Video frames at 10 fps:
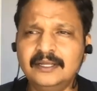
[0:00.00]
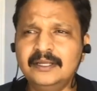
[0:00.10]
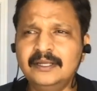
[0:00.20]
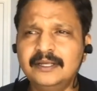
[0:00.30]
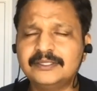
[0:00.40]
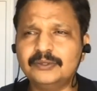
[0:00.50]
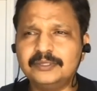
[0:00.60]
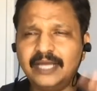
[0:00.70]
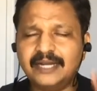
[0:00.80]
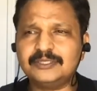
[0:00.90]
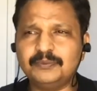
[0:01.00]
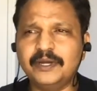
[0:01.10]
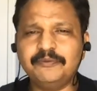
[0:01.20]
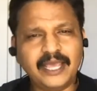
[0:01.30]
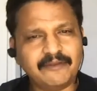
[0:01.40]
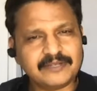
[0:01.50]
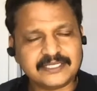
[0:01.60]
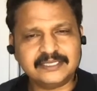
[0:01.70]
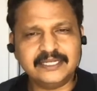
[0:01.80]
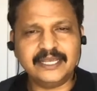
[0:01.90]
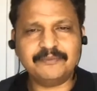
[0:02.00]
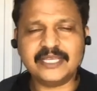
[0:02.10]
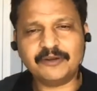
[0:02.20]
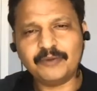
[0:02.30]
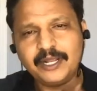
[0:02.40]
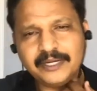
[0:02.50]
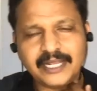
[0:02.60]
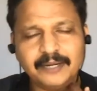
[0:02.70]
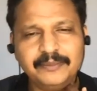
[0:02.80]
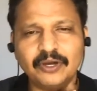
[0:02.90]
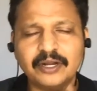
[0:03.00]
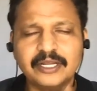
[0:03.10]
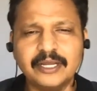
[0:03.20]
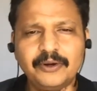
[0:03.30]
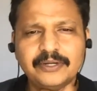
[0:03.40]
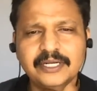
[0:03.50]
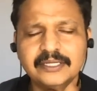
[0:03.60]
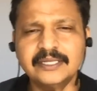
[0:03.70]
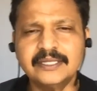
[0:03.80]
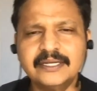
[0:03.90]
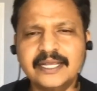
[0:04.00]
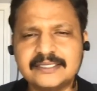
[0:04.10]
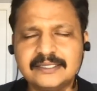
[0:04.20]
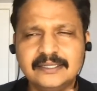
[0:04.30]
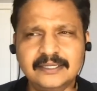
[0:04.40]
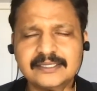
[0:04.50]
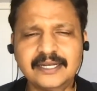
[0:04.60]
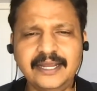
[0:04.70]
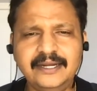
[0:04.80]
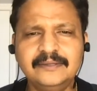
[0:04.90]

So that's why we have a DMZ environment. I'll be talking about it in the next slide.